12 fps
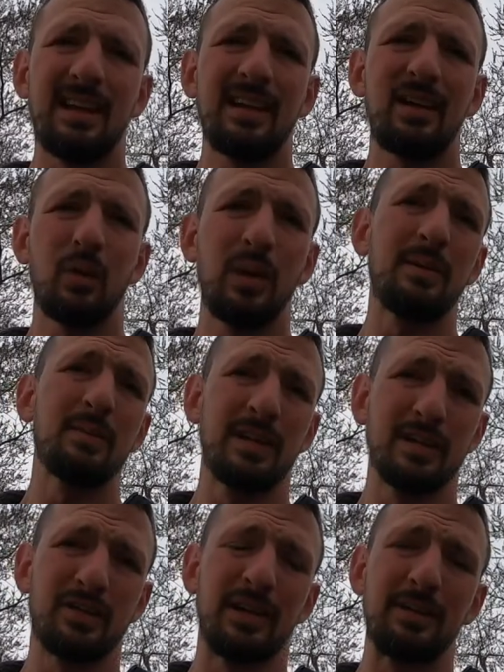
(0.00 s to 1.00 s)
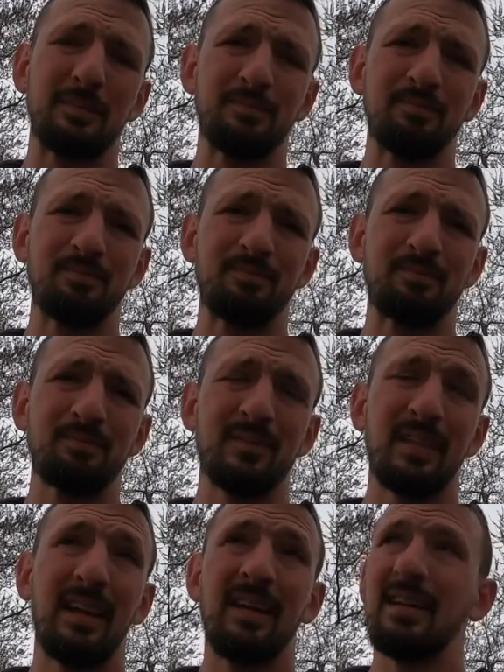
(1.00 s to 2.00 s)
quitting ministry.
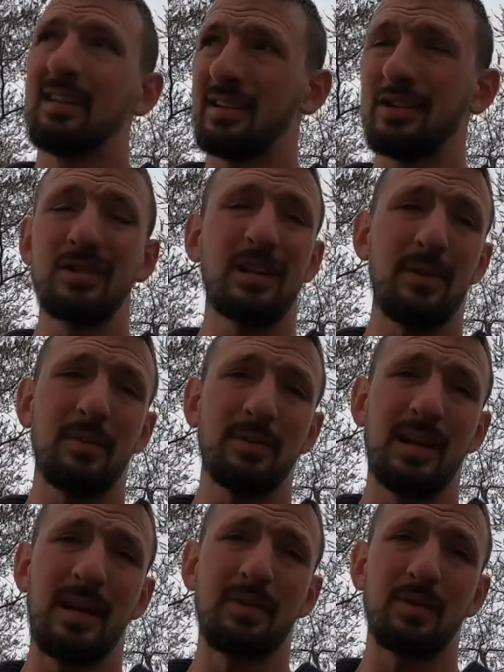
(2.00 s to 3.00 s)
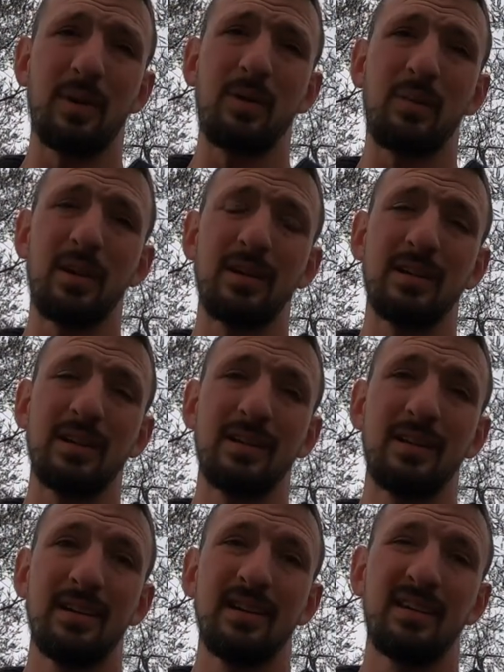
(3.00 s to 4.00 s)
There's a couple times where I wanted to
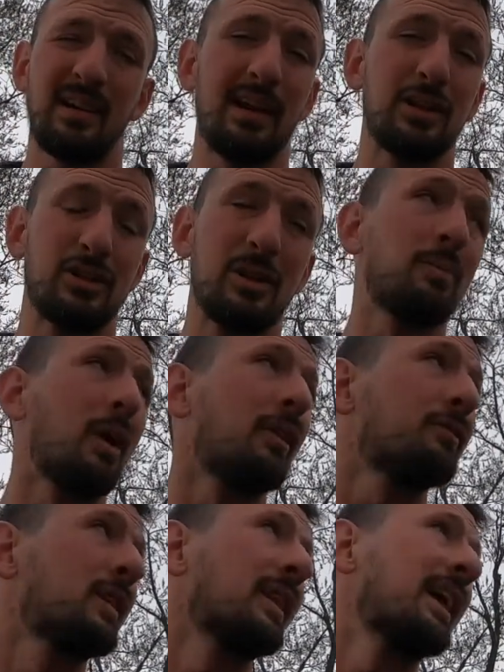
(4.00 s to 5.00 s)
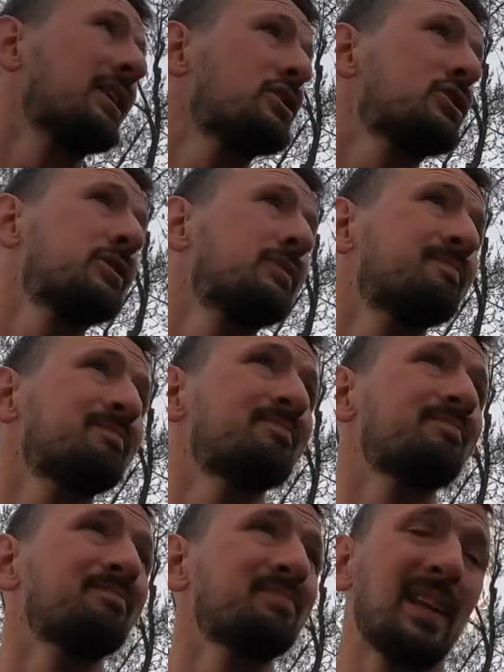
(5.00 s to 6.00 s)
kind of jump off the ledge.
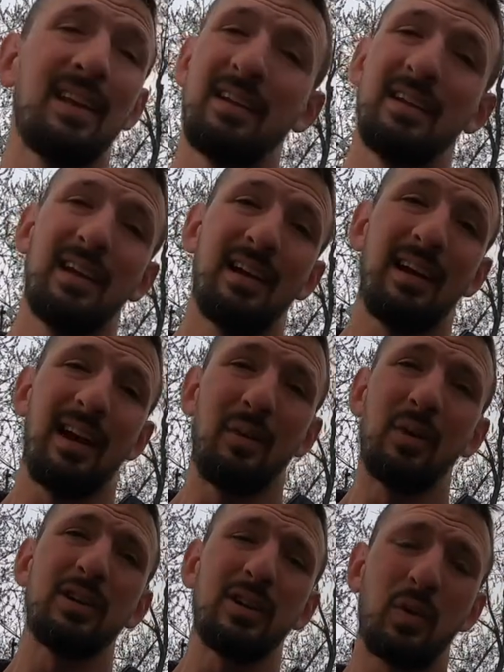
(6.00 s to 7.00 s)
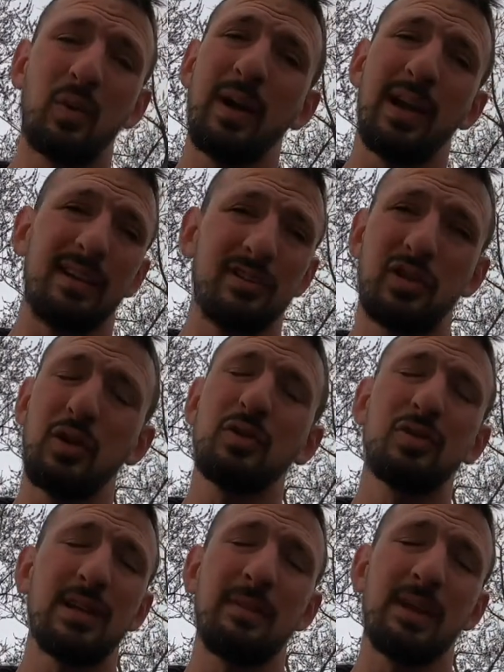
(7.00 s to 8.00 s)
I wanted to quit and just go
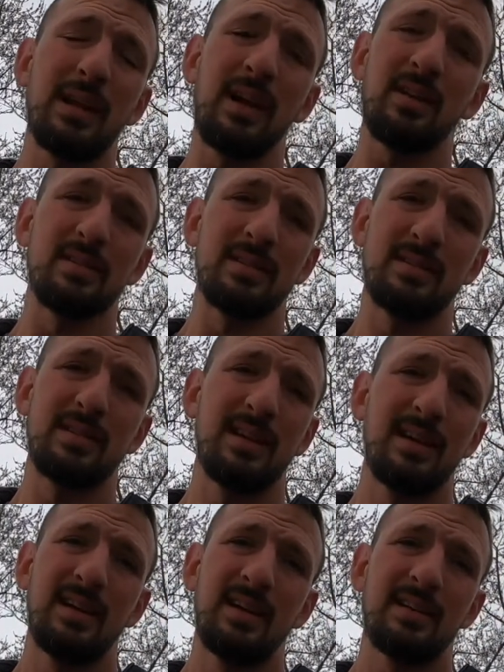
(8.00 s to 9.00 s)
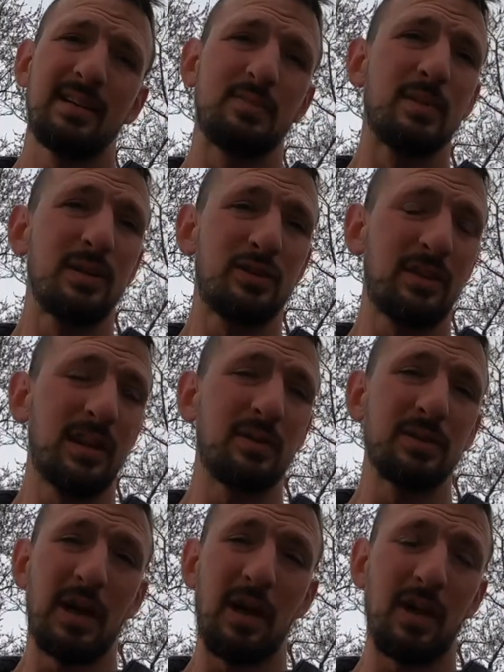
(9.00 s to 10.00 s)
do something else. This ministry thing
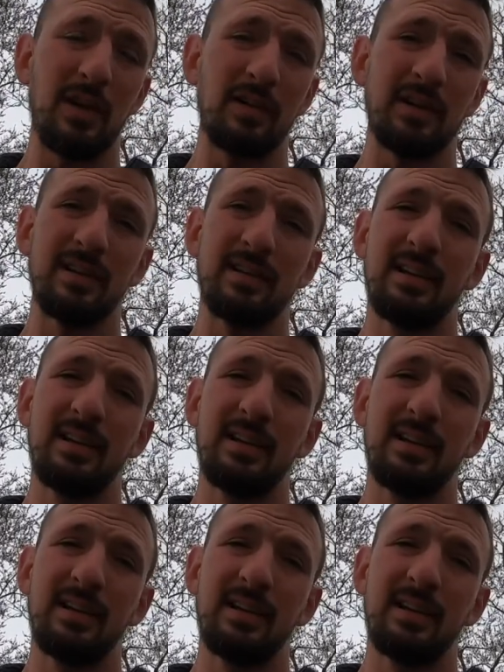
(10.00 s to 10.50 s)
was hard, and